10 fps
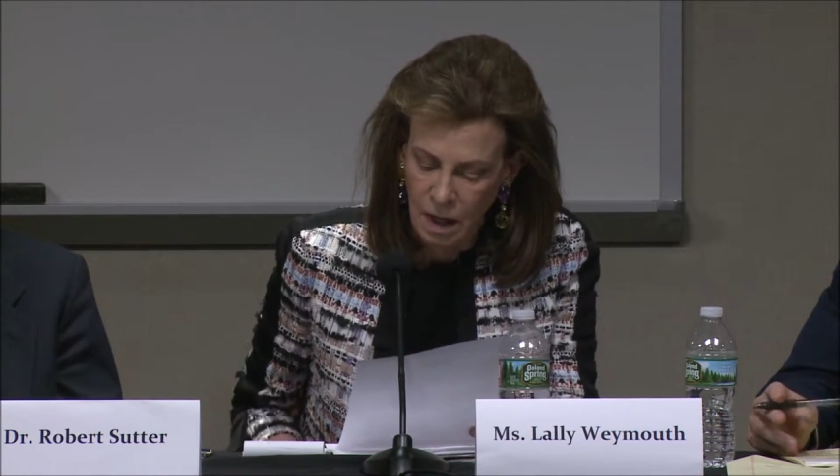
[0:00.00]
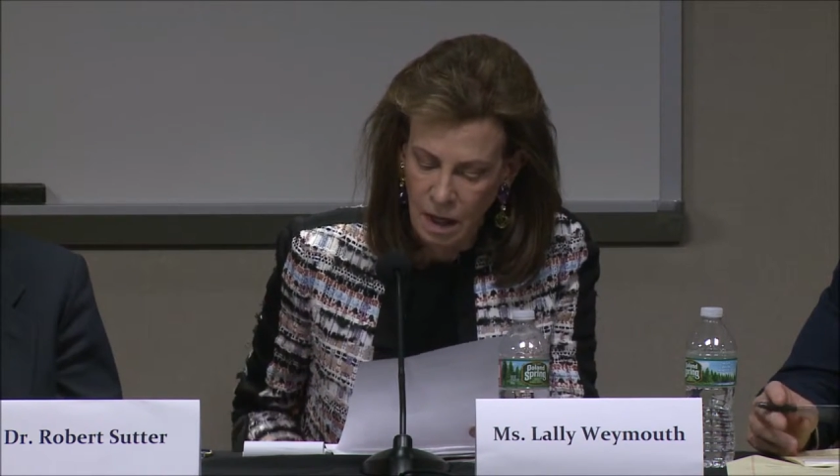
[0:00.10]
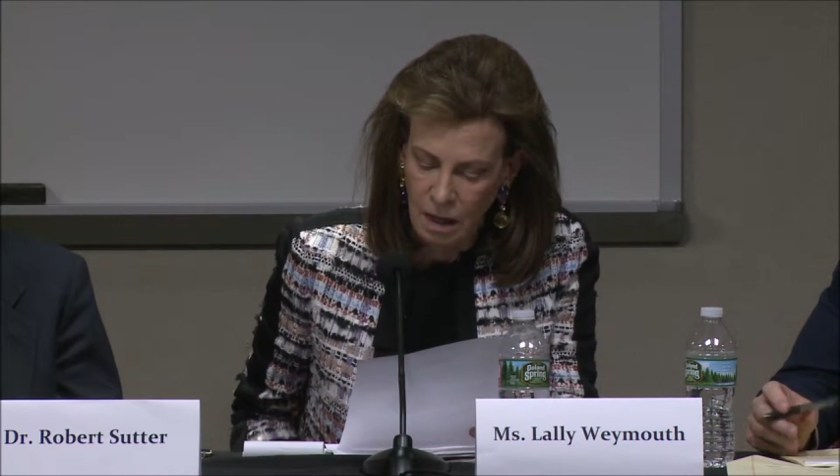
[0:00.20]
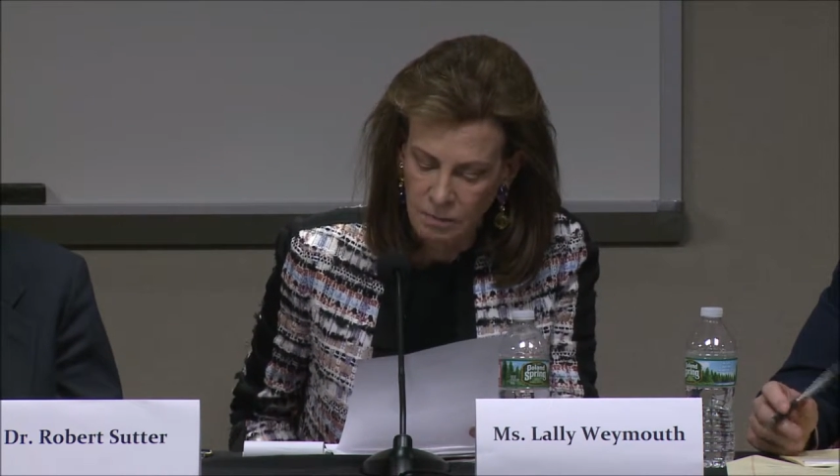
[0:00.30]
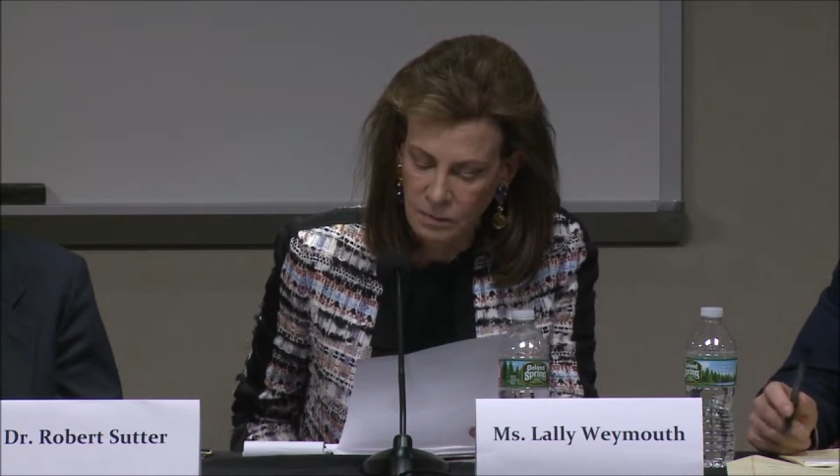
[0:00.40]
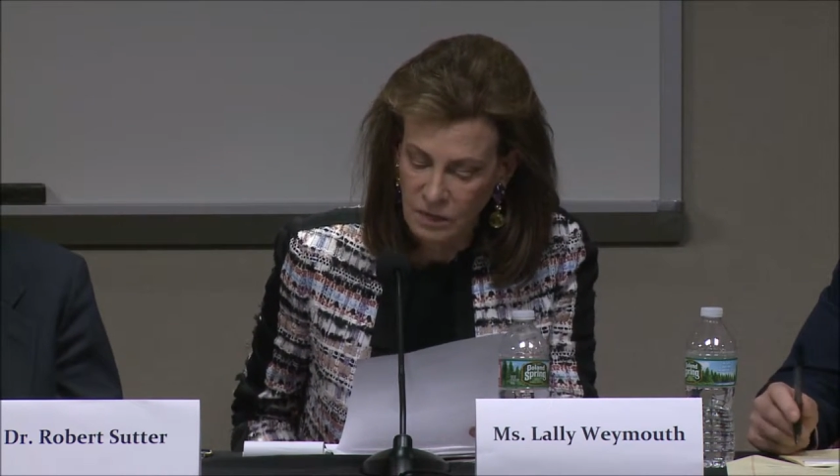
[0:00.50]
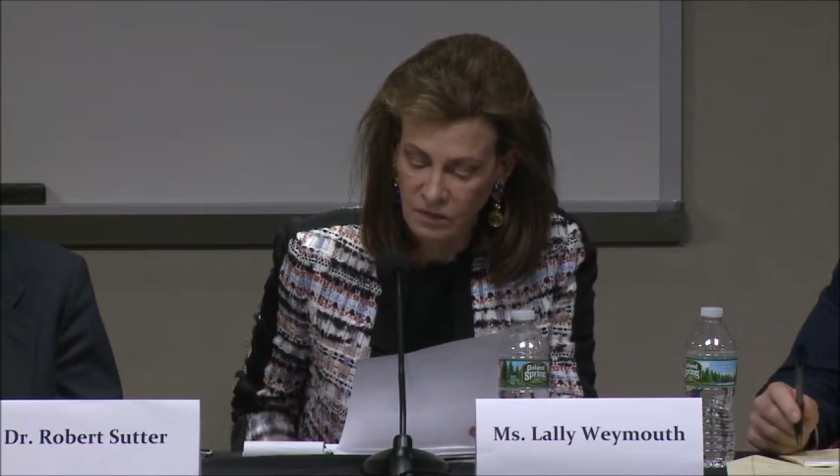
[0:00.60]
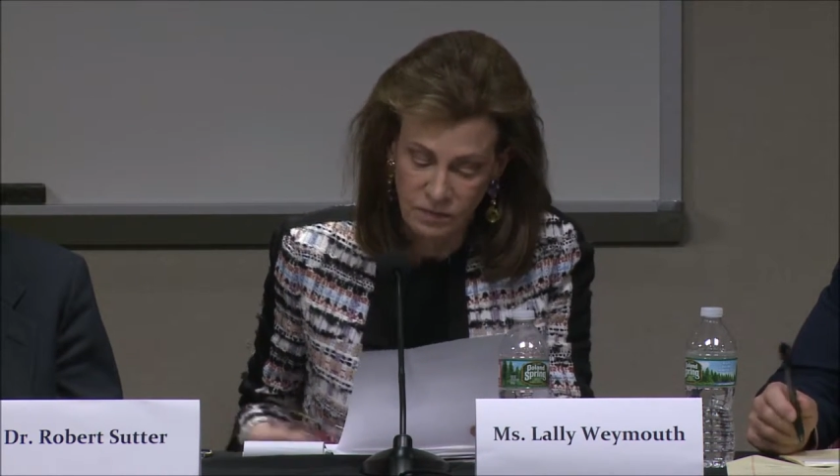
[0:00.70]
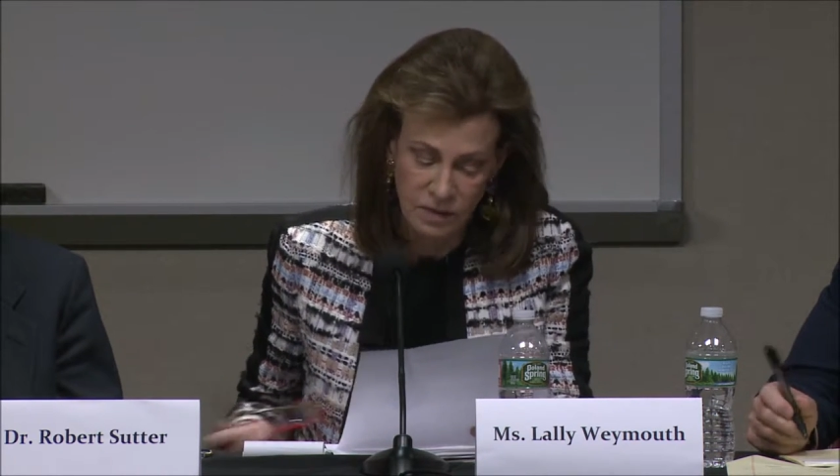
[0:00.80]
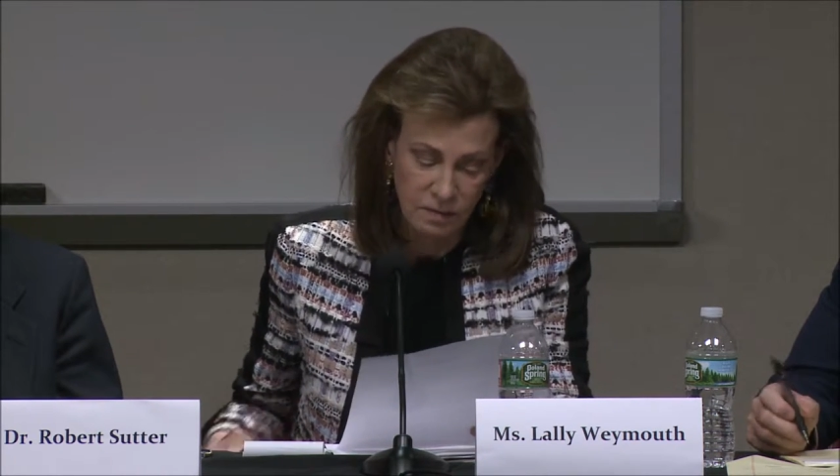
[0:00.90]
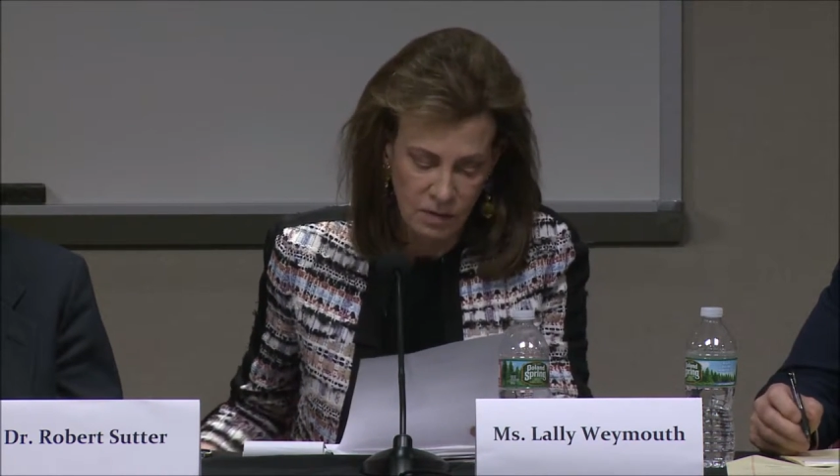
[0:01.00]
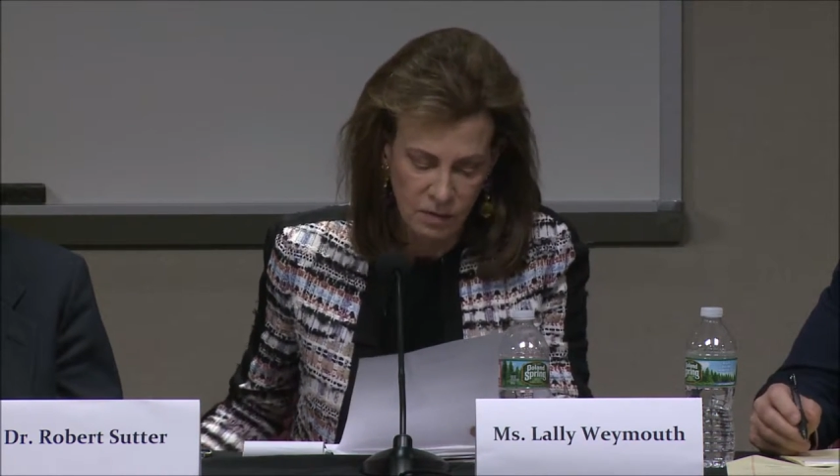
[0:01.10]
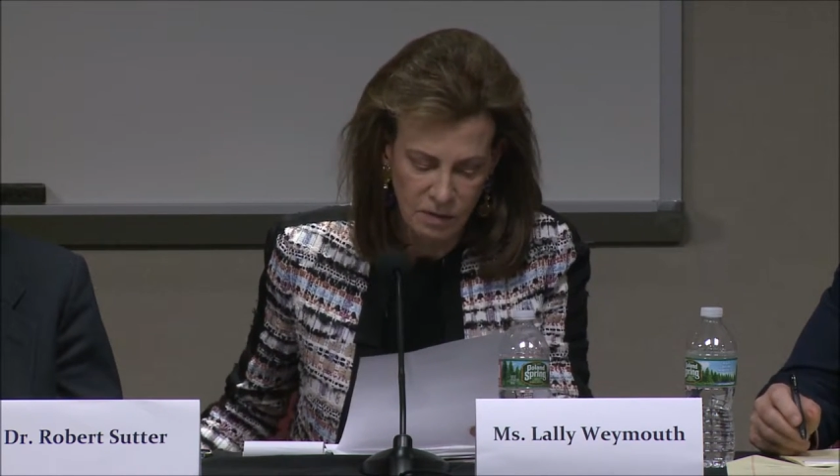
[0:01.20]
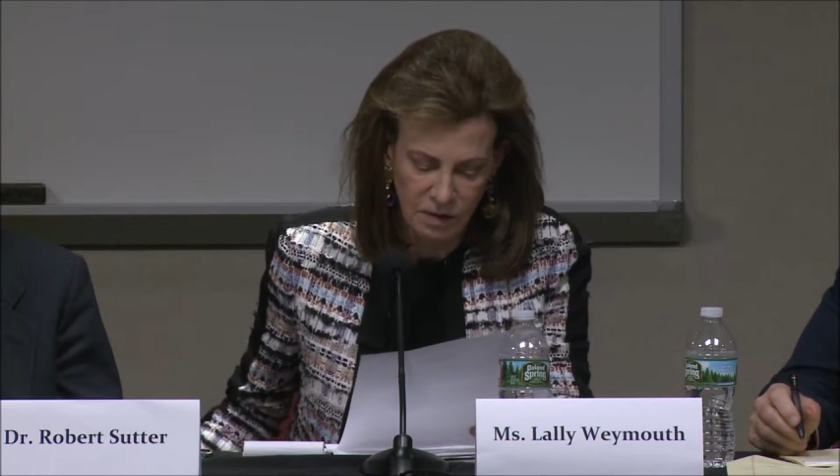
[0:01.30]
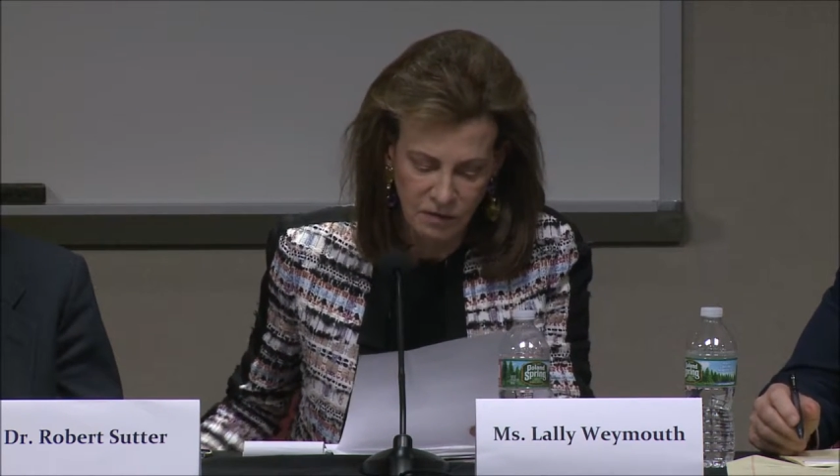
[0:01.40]
um, if,
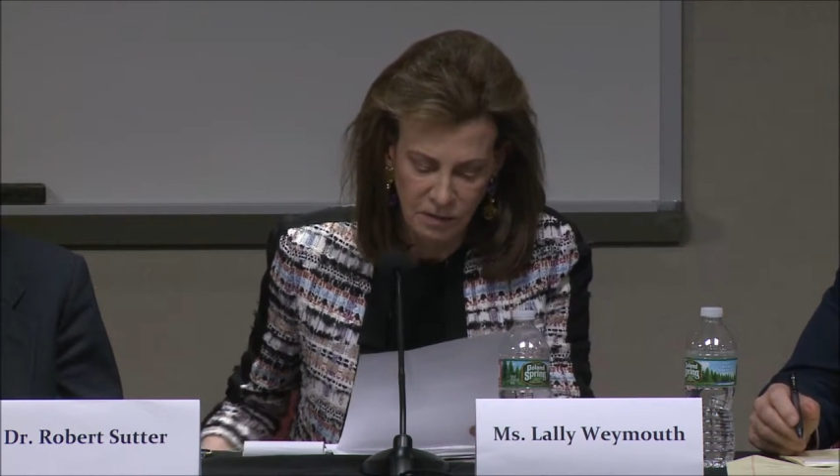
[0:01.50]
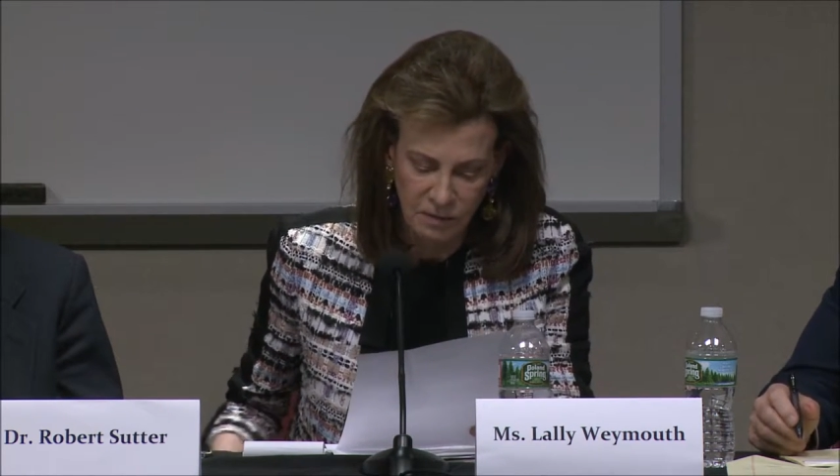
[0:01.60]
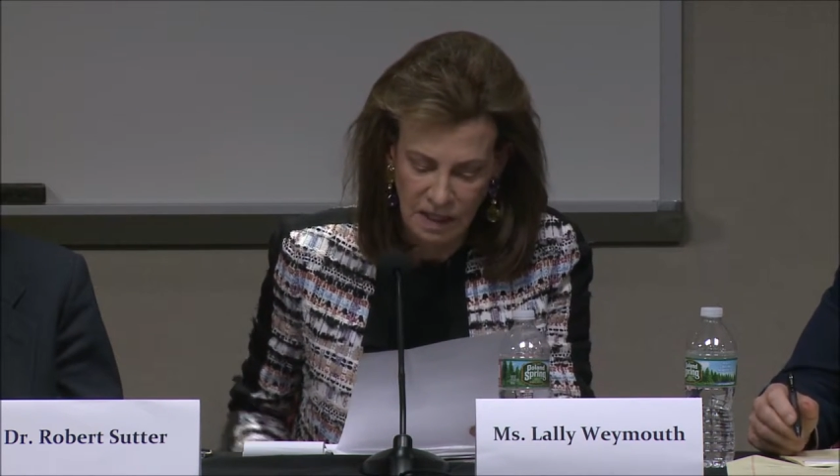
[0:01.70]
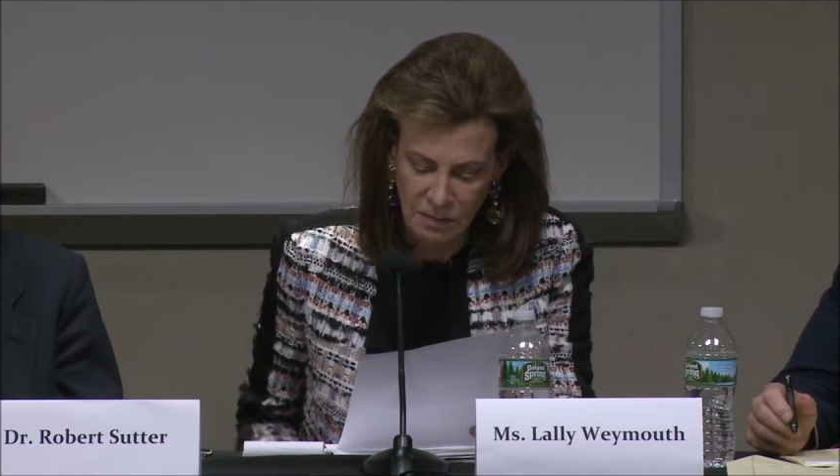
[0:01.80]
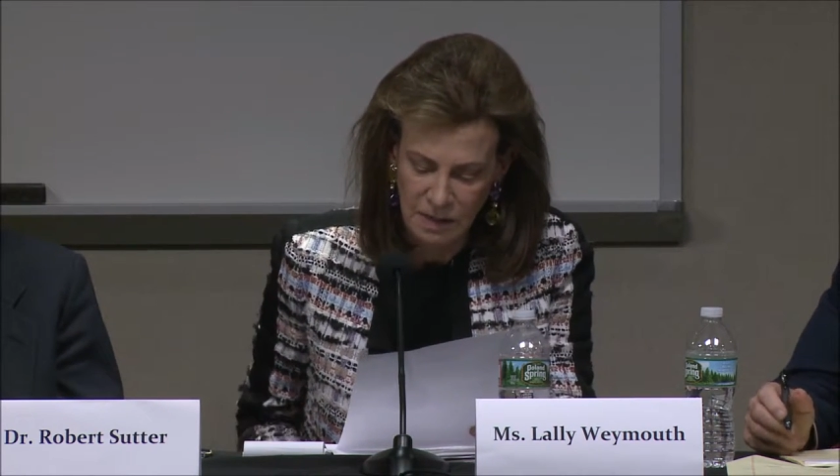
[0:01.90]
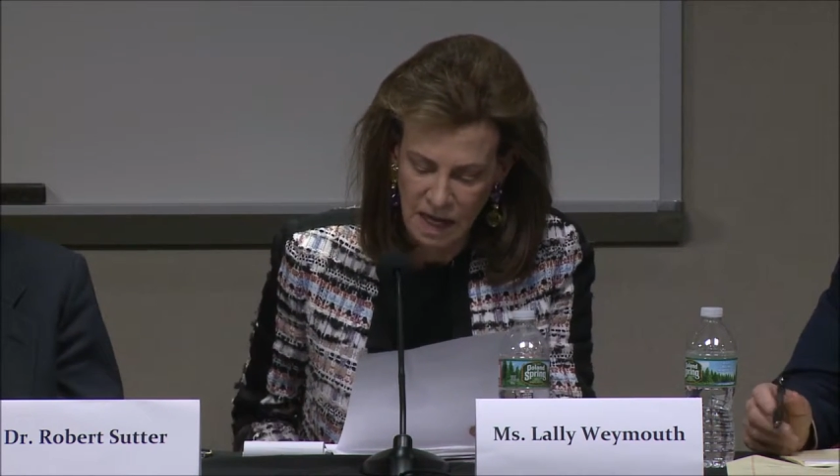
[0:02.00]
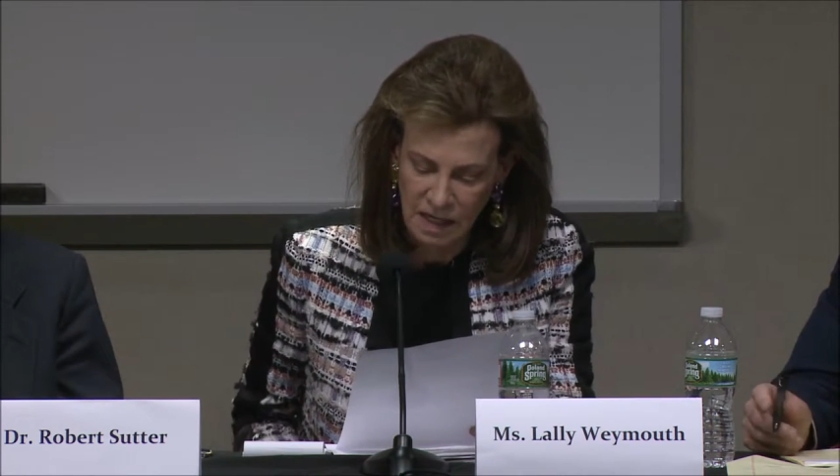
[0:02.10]
correct me if I'm making